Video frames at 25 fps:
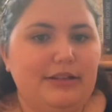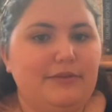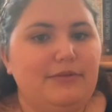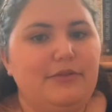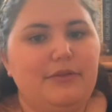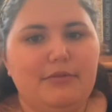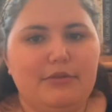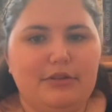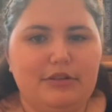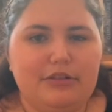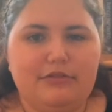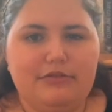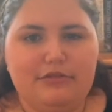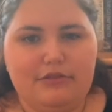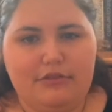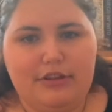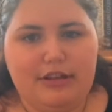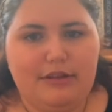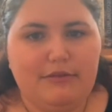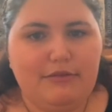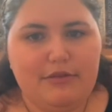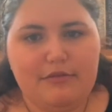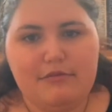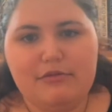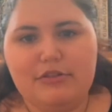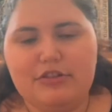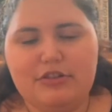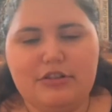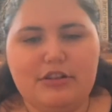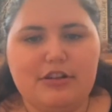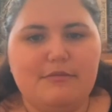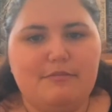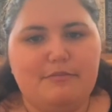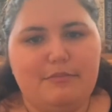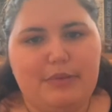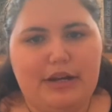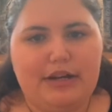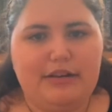if we were to
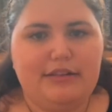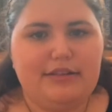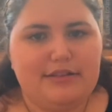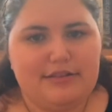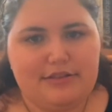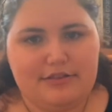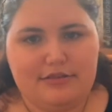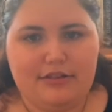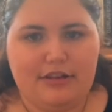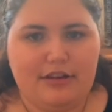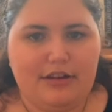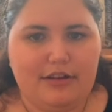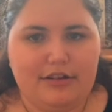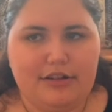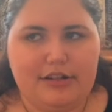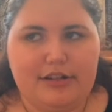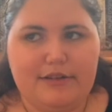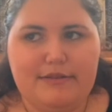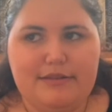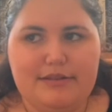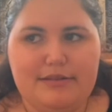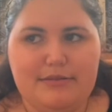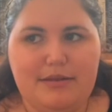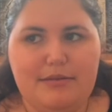compare this to The Hunger Games,